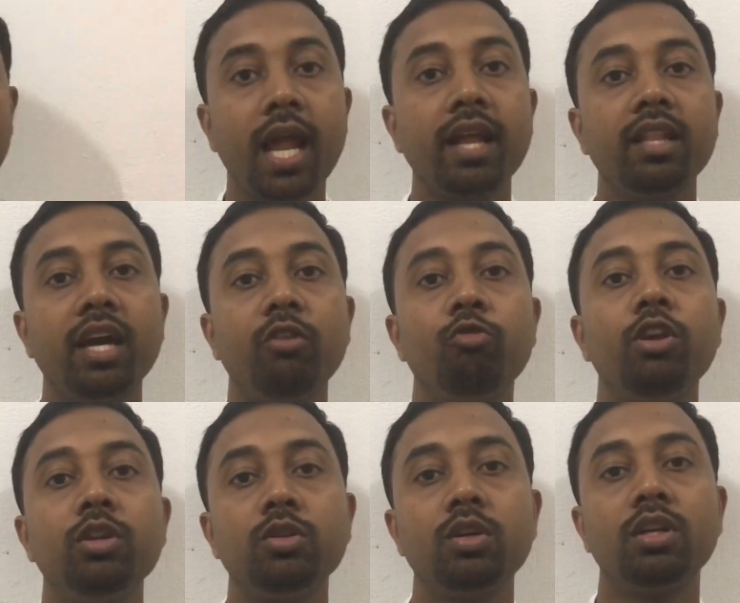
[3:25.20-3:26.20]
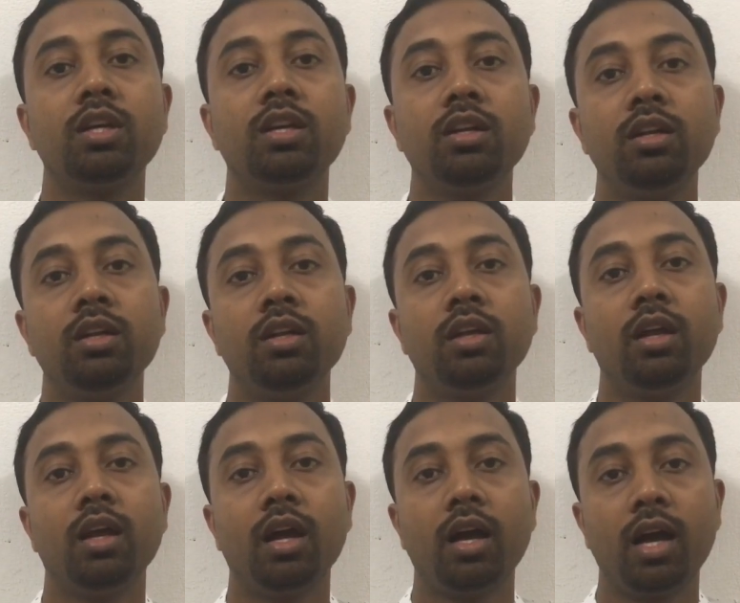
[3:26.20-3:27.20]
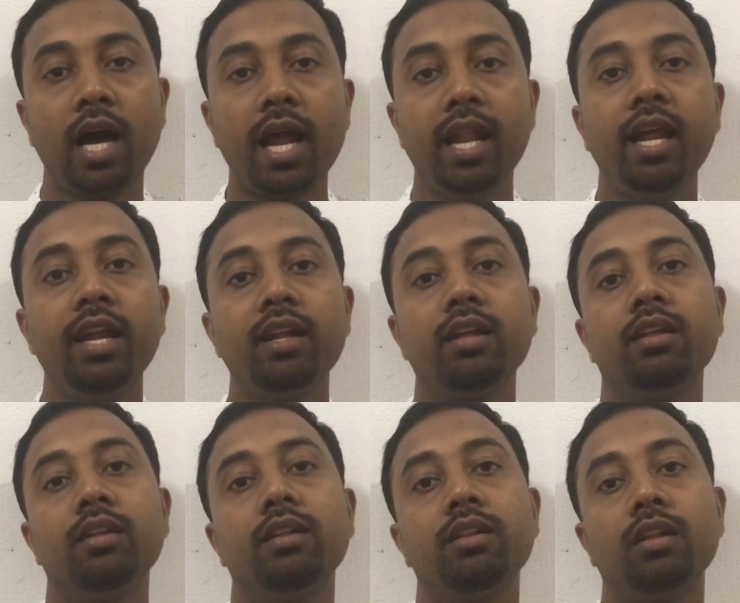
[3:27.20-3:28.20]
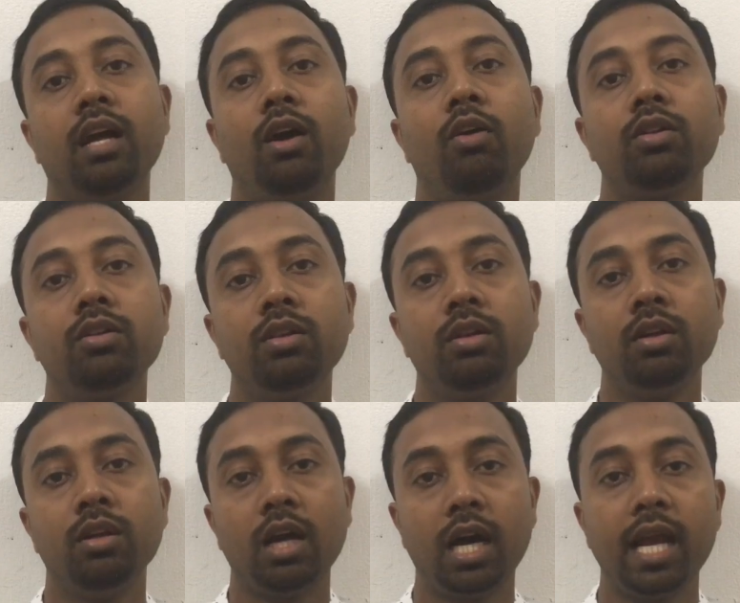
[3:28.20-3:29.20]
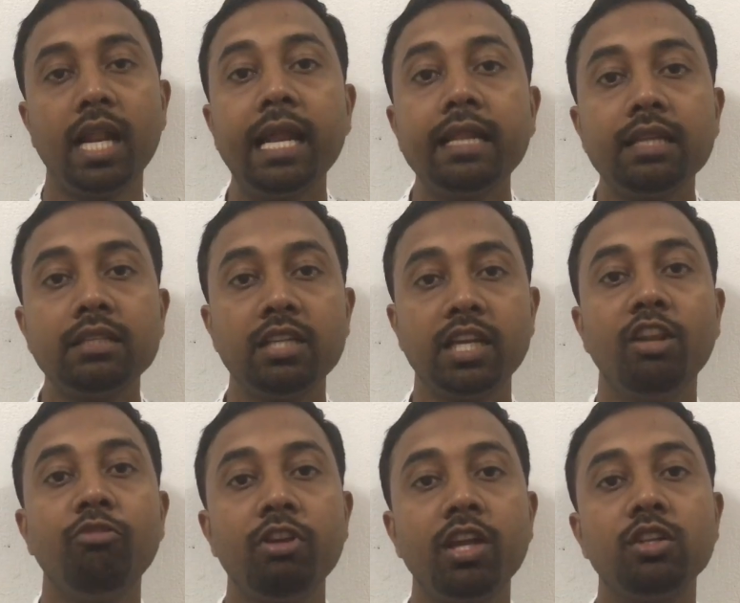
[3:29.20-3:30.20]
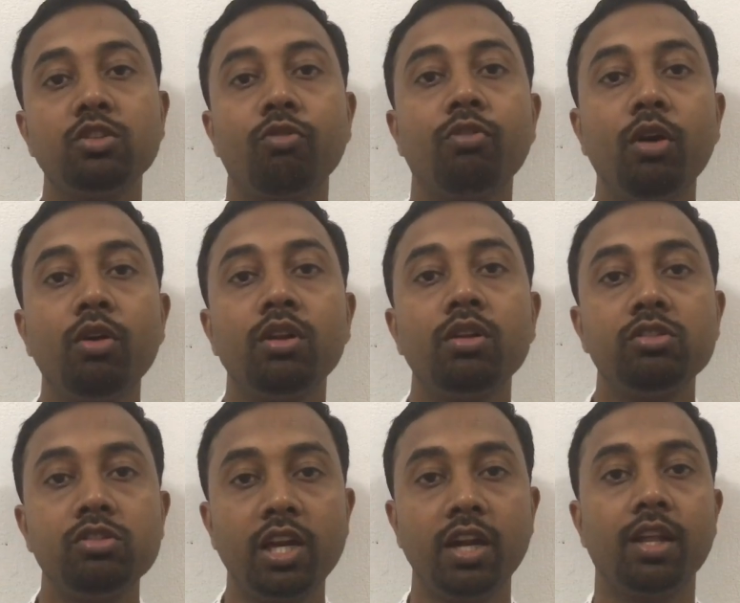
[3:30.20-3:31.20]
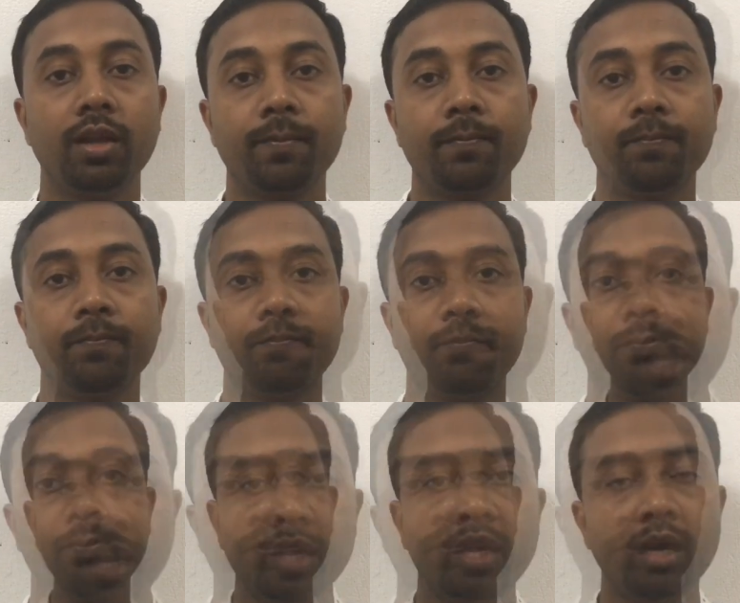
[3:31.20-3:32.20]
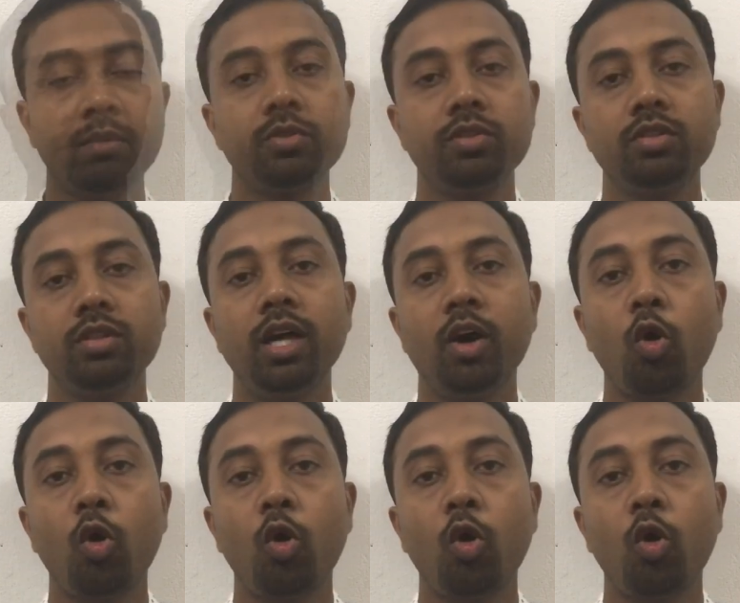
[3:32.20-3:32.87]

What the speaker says: Like that, we should highlight the significance of our study. Then comes the